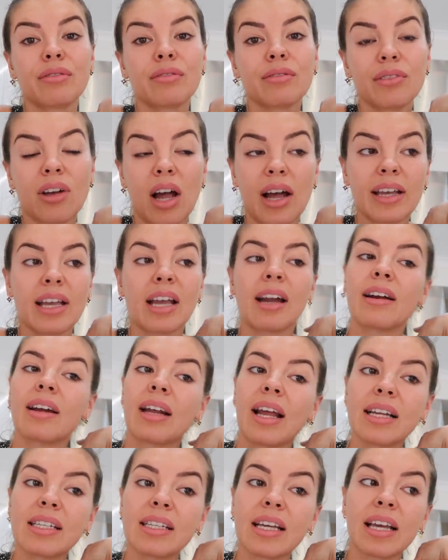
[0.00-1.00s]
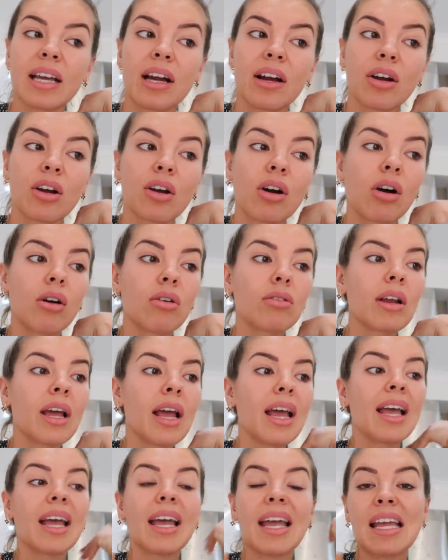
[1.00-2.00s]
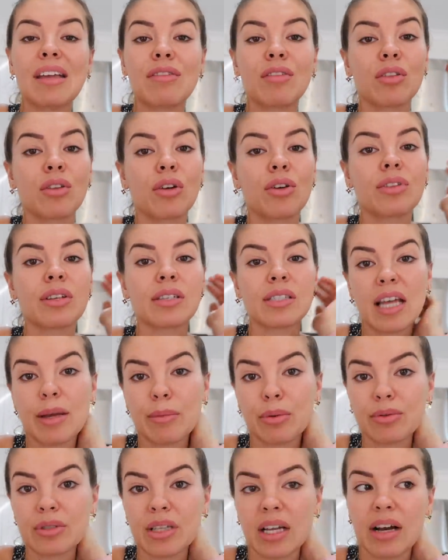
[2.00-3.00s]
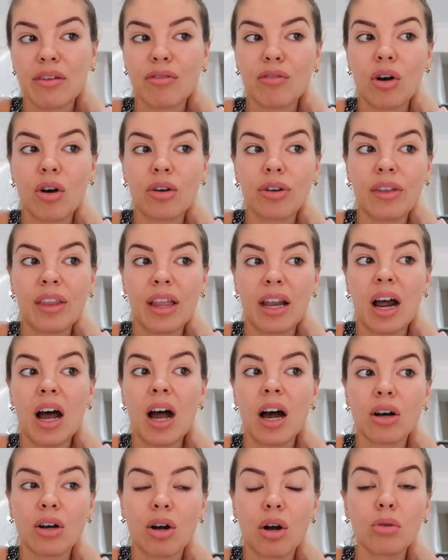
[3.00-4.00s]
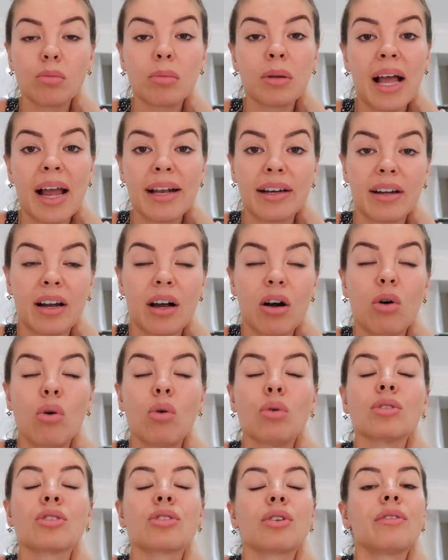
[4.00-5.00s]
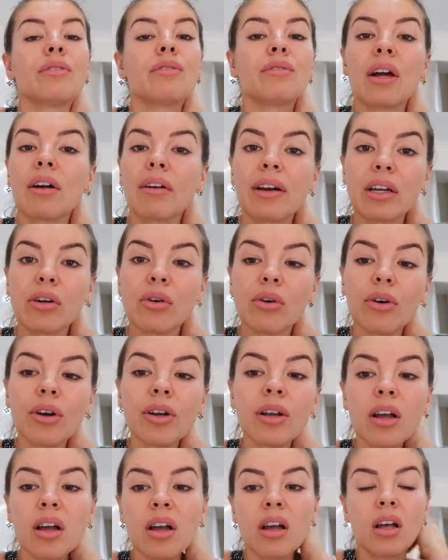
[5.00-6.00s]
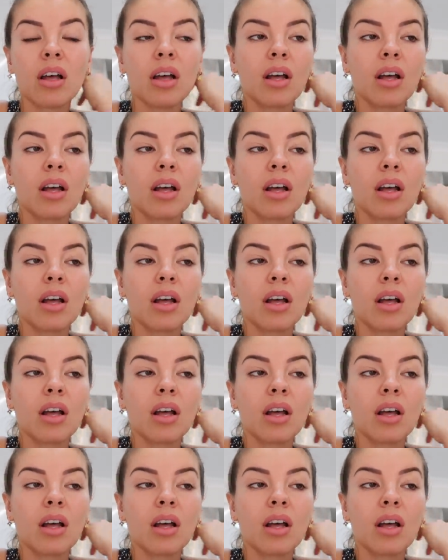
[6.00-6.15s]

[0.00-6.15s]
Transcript: 9 carat and 18 carat gold even though the samples that I've gotten that are gold plated are also very good